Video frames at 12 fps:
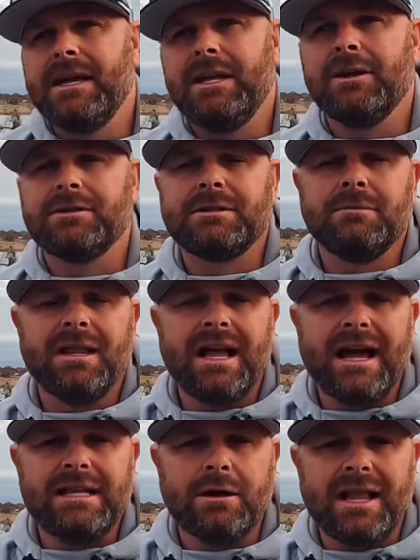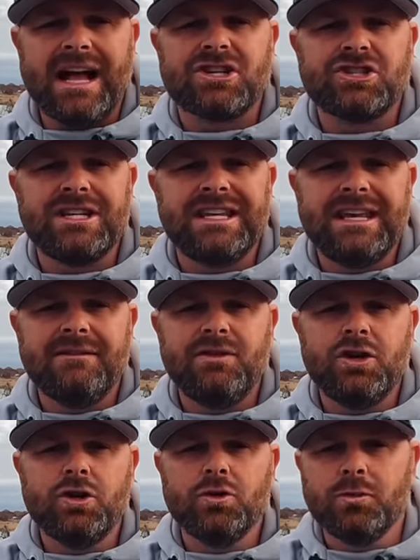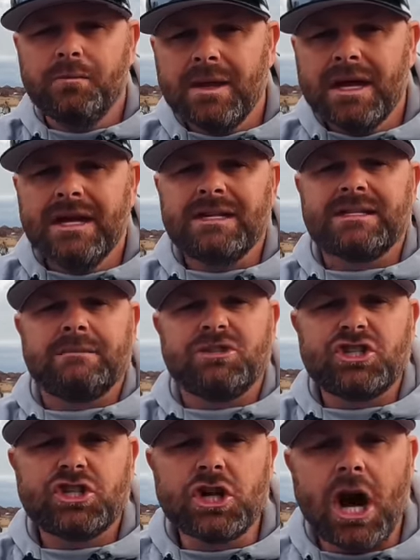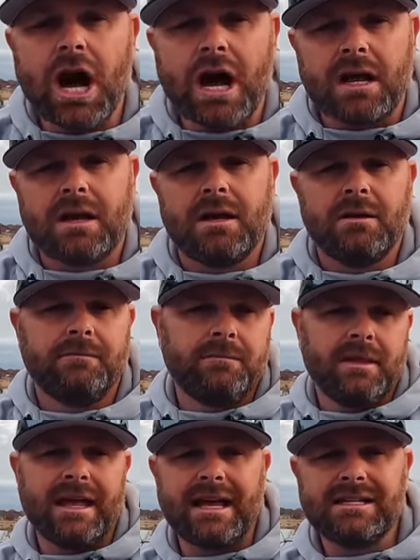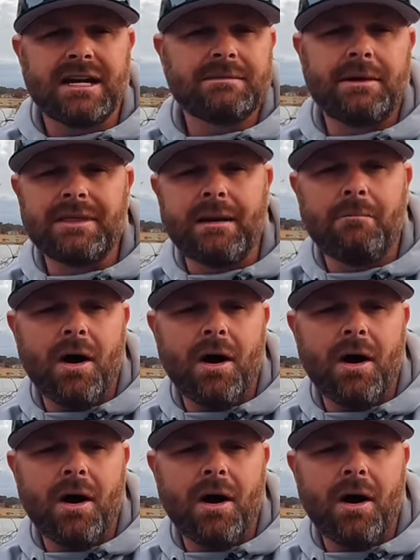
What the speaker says: you know, some line that'll actually give you some shock. Like I talked about with that